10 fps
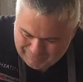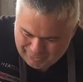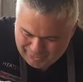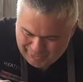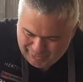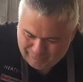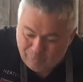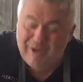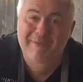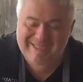Beautiful.
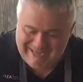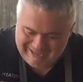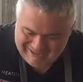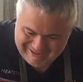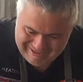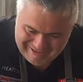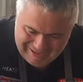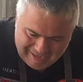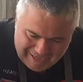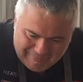What a mezze!
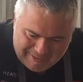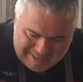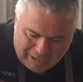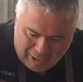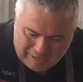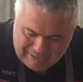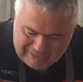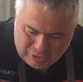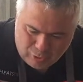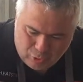Any mezze like this
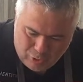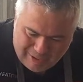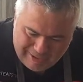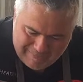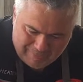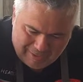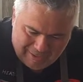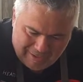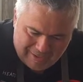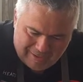you could cook.
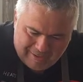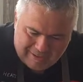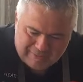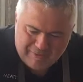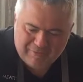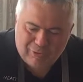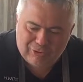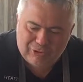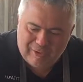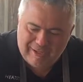It's a bit of an
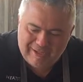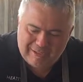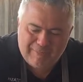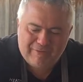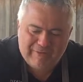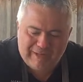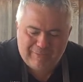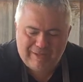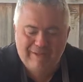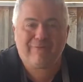entree, it's a bit of a
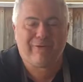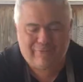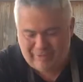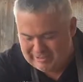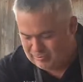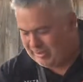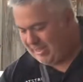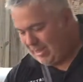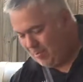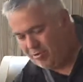nibbly for your friends when they
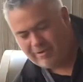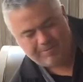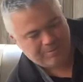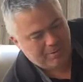come over.